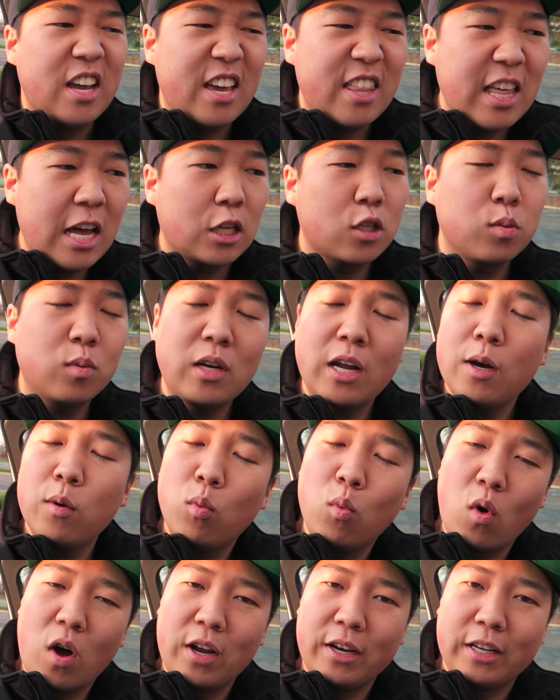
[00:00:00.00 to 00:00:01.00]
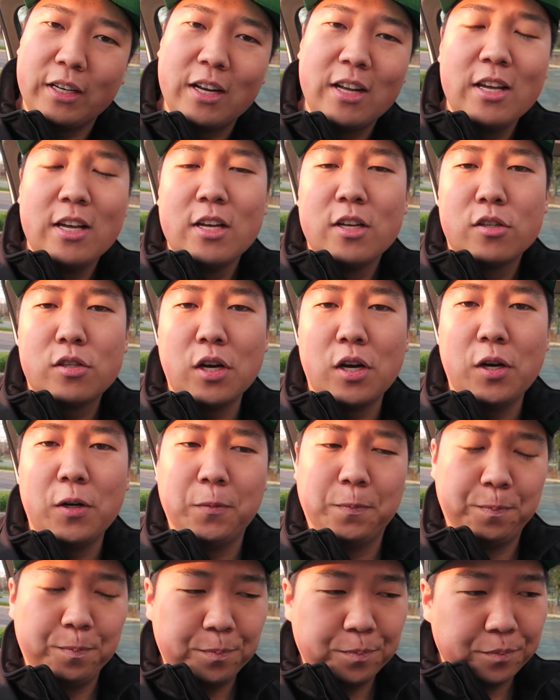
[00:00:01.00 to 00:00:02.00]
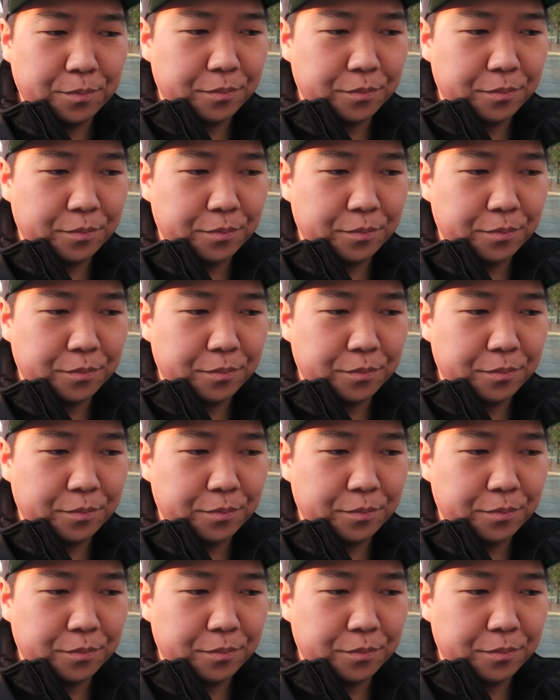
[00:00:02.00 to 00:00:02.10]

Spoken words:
And that's what I wanted. So